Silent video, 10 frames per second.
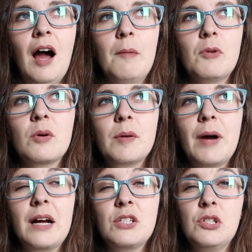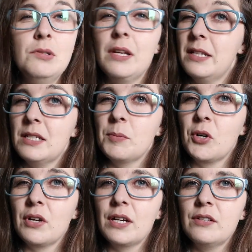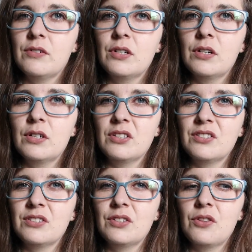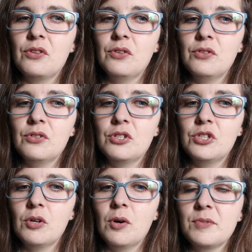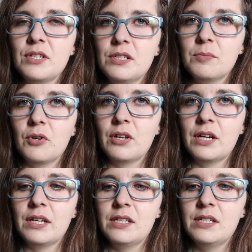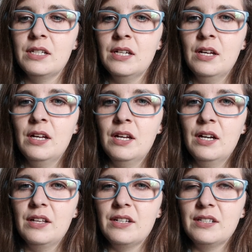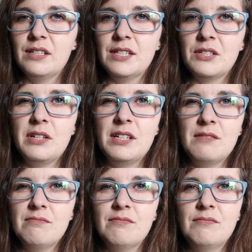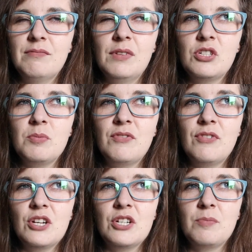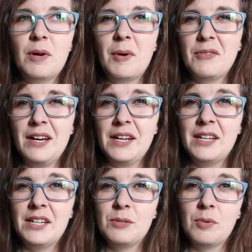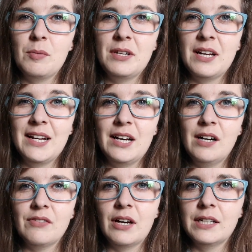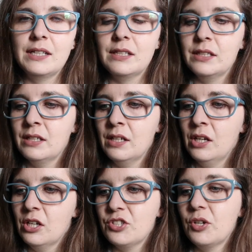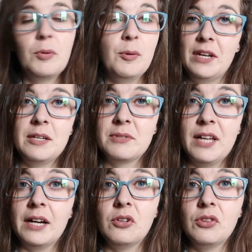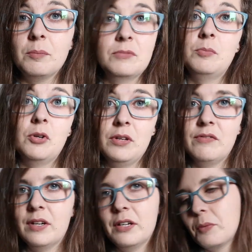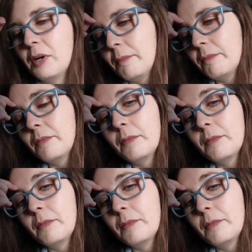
I'm not going to be back too late tomorrow night because the show I'm seeing tomorrow night, I think it's only, should be finished by about 9ish, probably 9, half 9. So I'll probably end up snacking on them tomorrow evening as well.